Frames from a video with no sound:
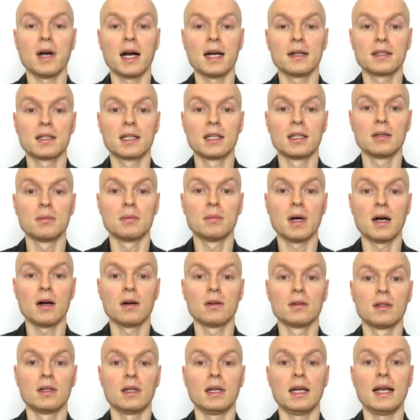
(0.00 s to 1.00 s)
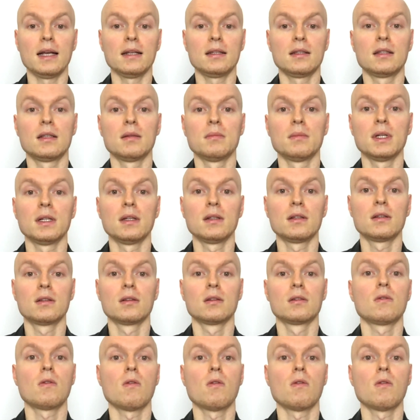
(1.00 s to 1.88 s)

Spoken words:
asking about the estimate